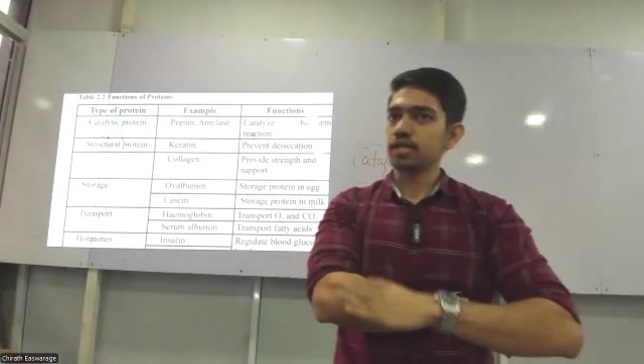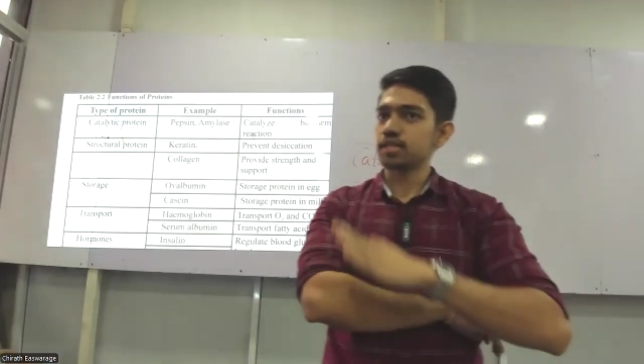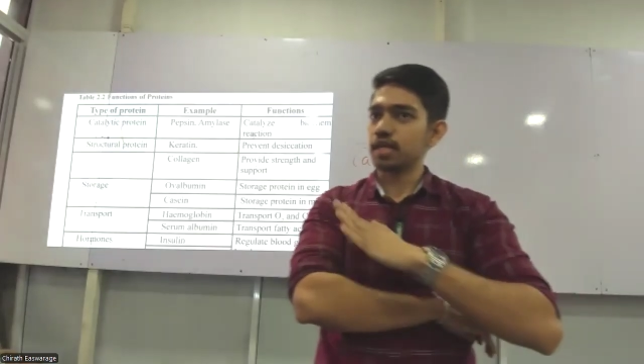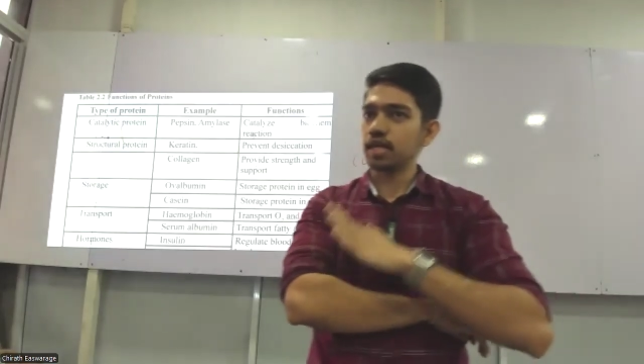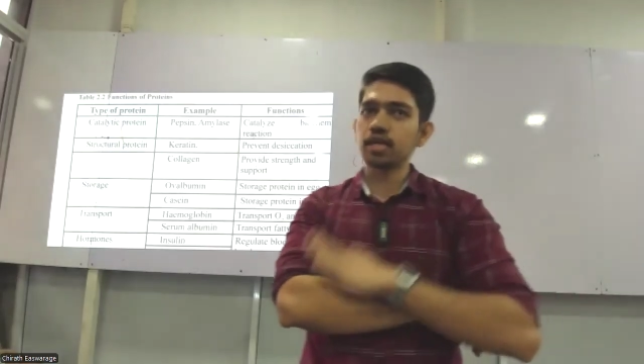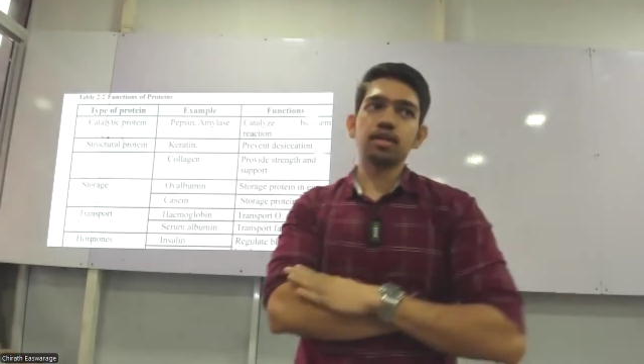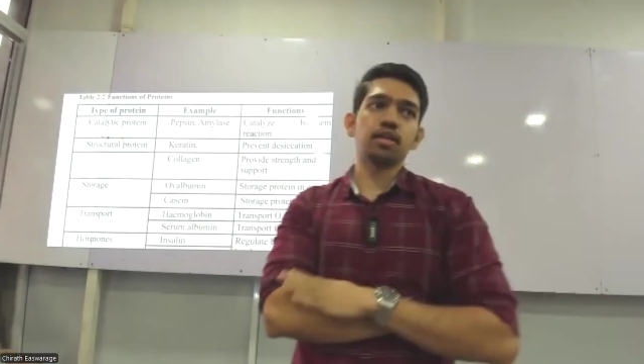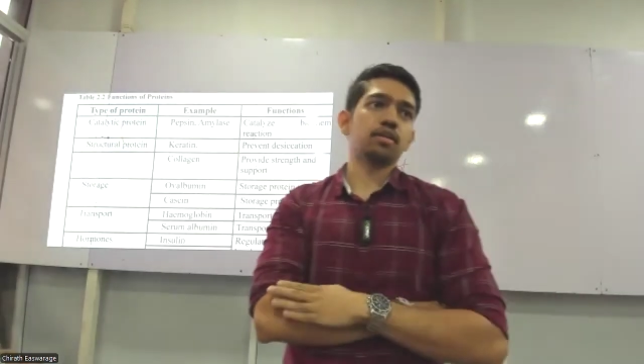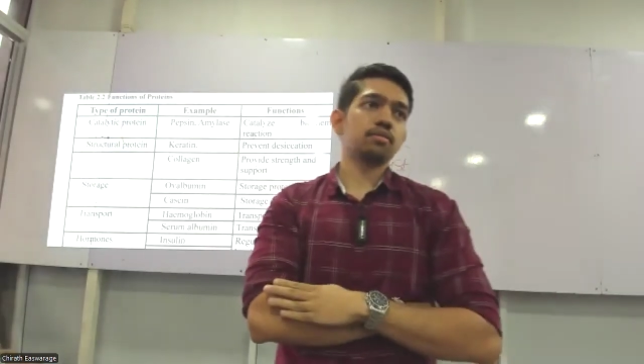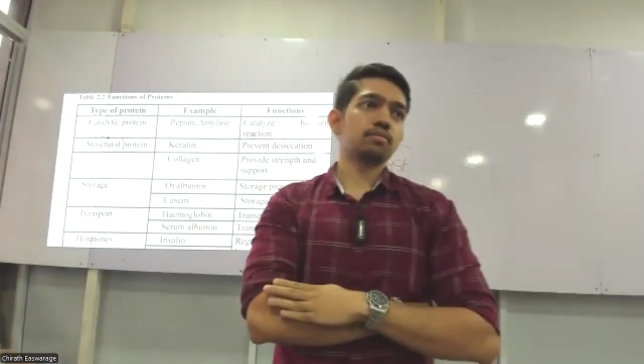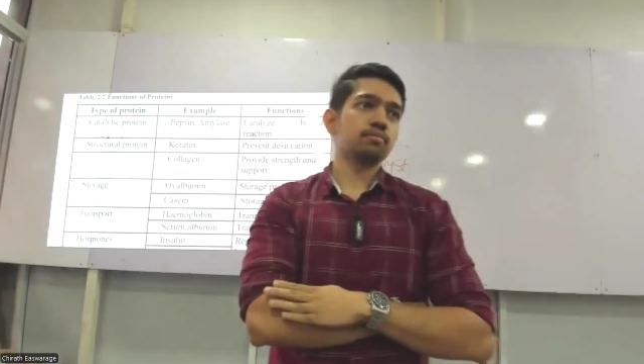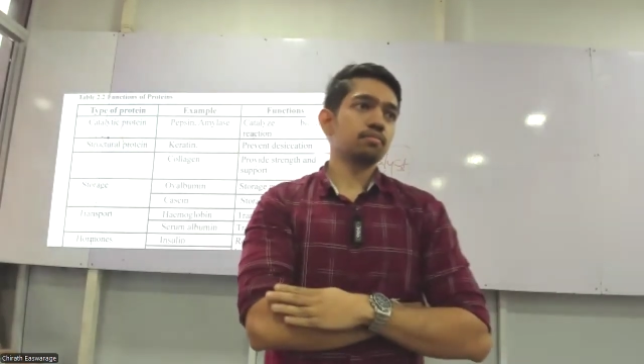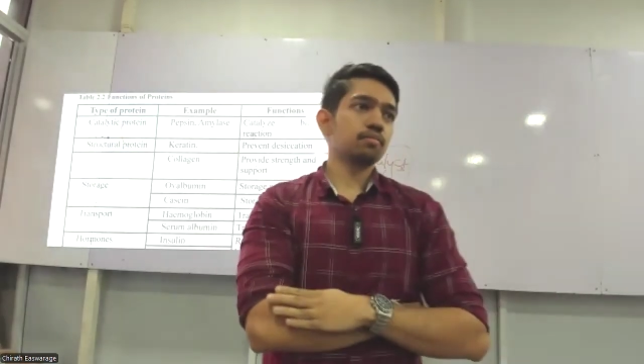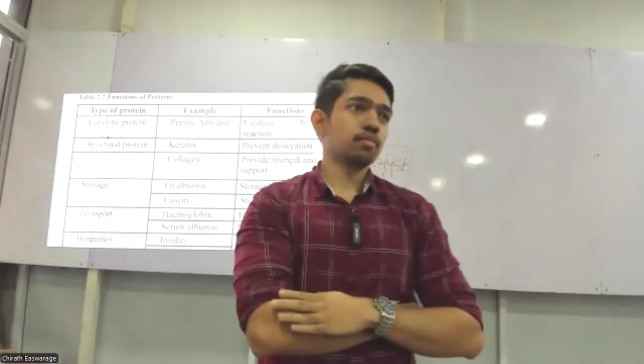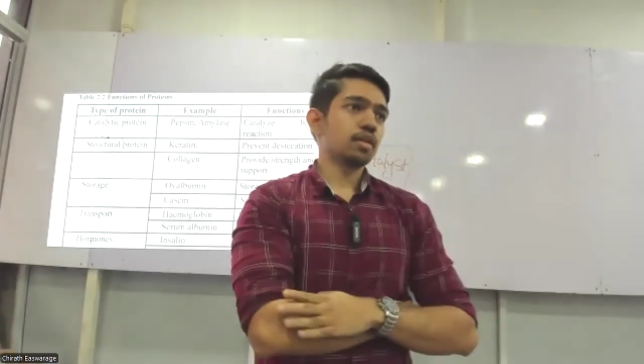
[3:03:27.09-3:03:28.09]
has
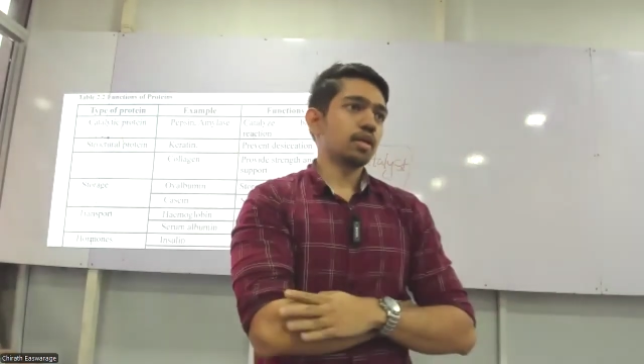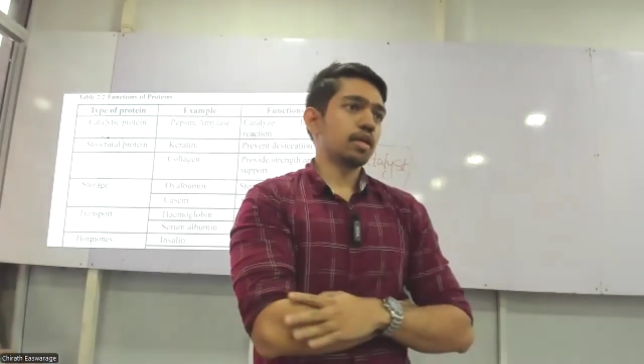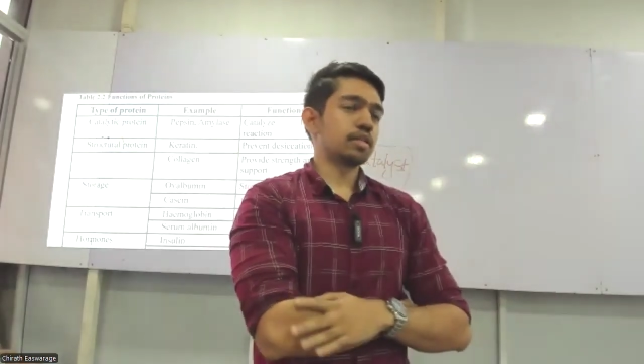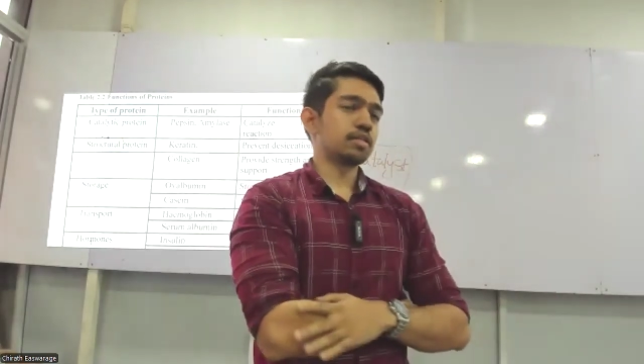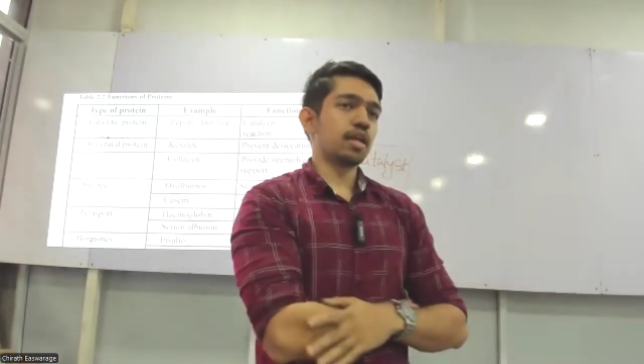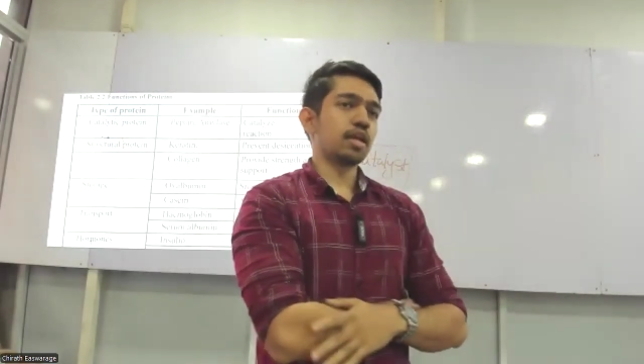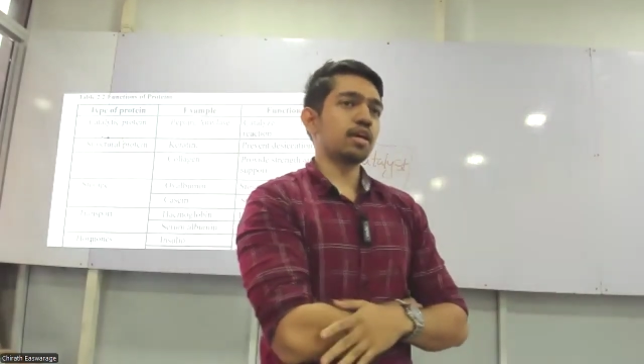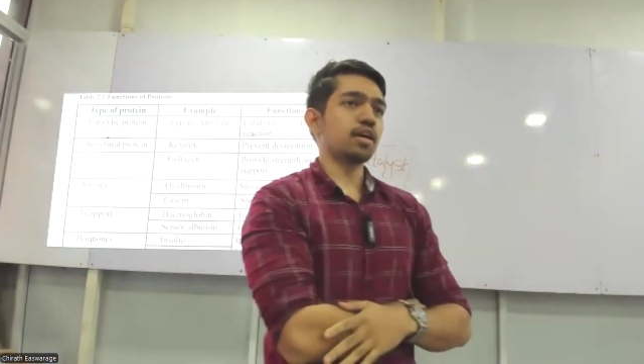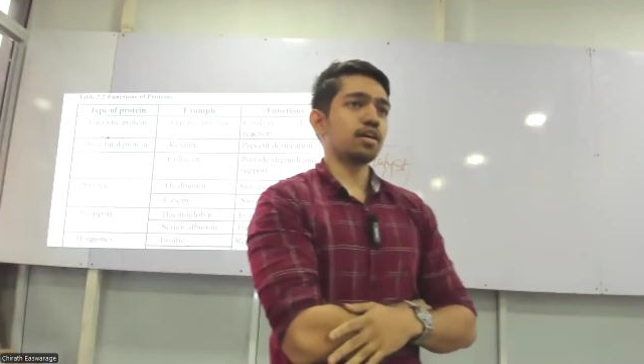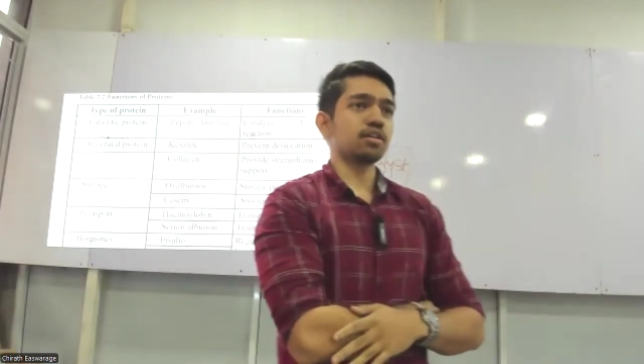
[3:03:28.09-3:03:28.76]
keratin. It's